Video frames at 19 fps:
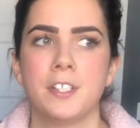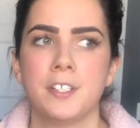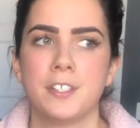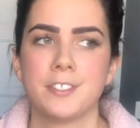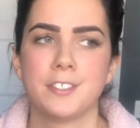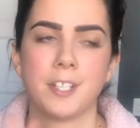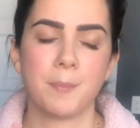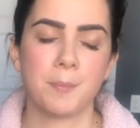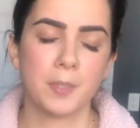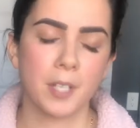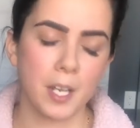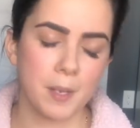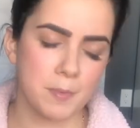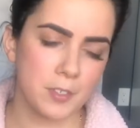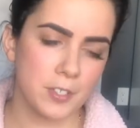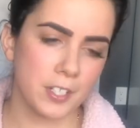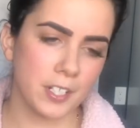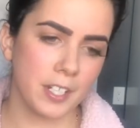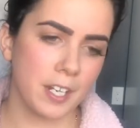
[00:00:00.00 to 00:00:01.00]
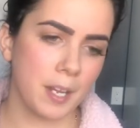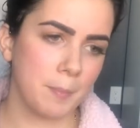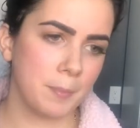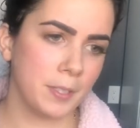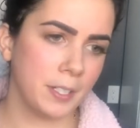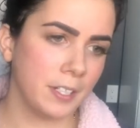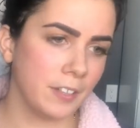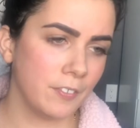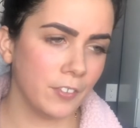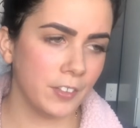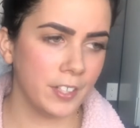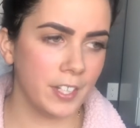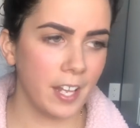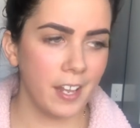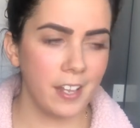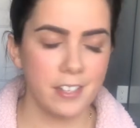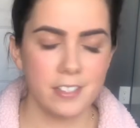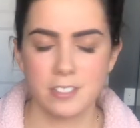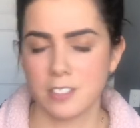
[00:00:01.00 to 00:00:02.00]
Sometimes you get an update every
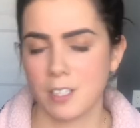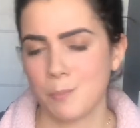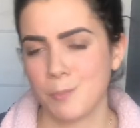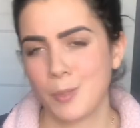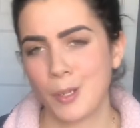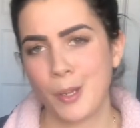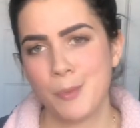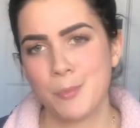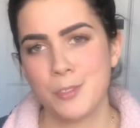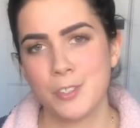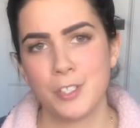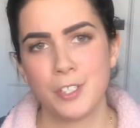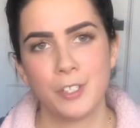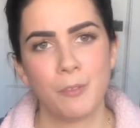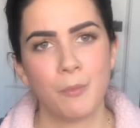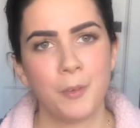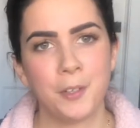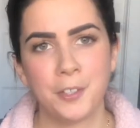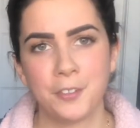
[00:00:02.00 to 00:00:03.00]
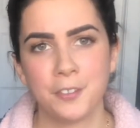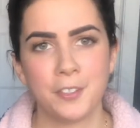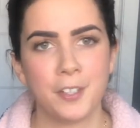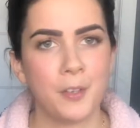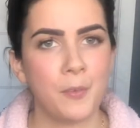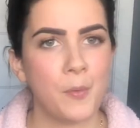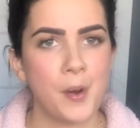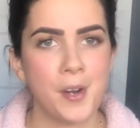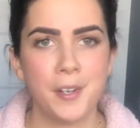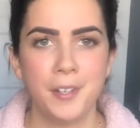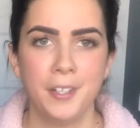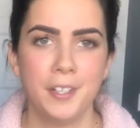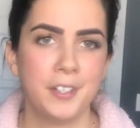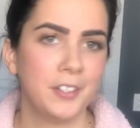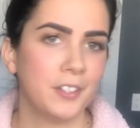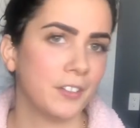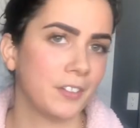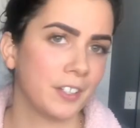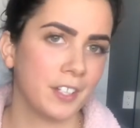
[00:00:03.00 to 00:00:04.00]
day, sometimes you get one on day 1 and
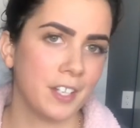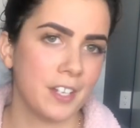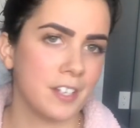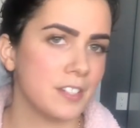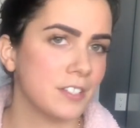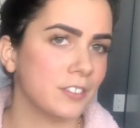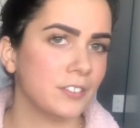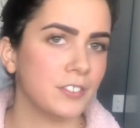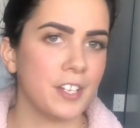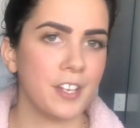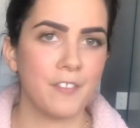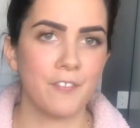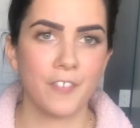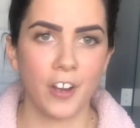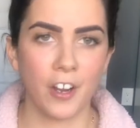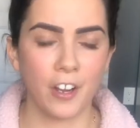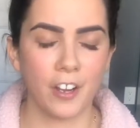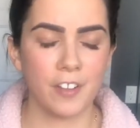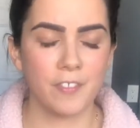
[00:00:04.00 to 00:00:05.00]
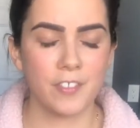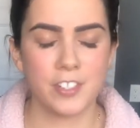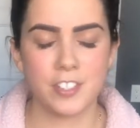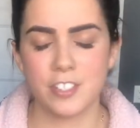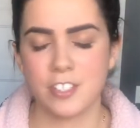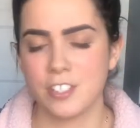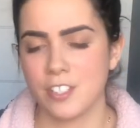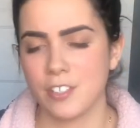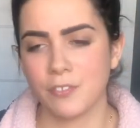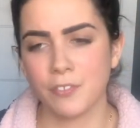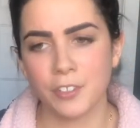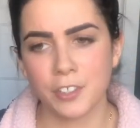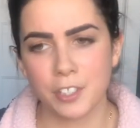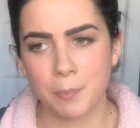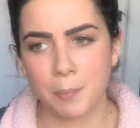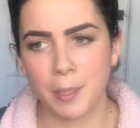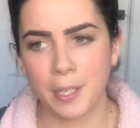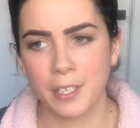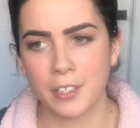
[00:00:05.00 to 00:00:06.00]
not again till day 5. It's different
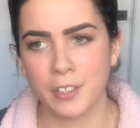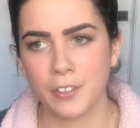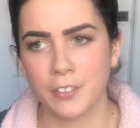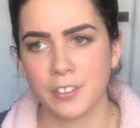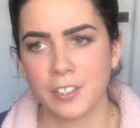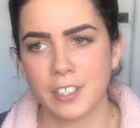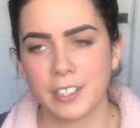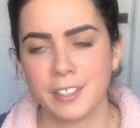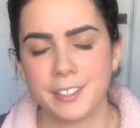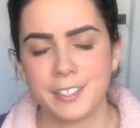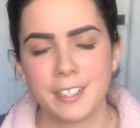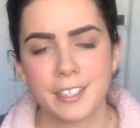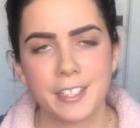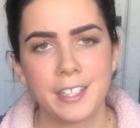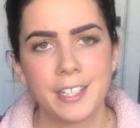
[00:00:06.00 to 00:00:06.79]
depending on the clinic.